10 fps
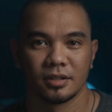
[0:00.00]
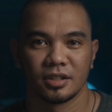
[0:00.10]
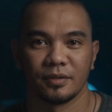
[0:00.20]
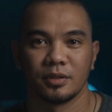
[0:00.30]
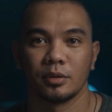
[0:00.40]

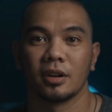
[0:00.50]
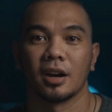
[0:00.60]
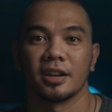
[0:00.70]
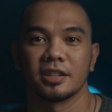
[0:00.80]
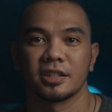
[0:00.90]
So if you
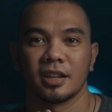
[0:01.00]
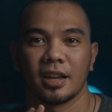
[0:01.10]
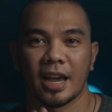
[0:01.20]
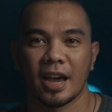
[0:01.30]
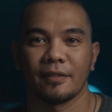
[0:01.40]
guys
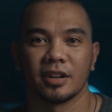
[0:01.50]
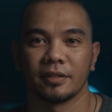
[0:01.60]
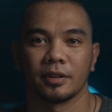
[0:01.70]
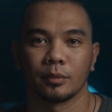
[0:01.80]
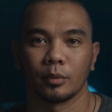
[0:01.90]
have a
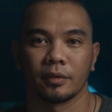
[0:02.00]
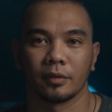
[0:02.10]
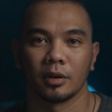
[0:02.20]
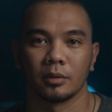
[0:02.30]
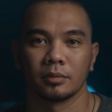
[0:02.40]
different
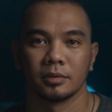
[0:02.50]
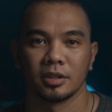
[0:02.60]
workflow,